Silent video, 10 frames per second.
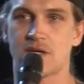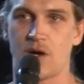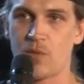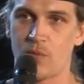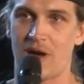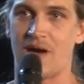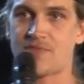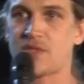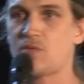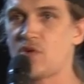ago when we,
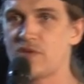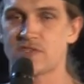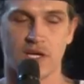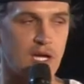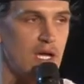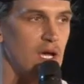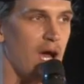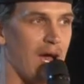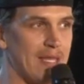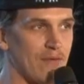after the movies, like
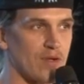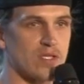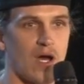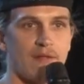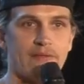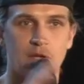I never thought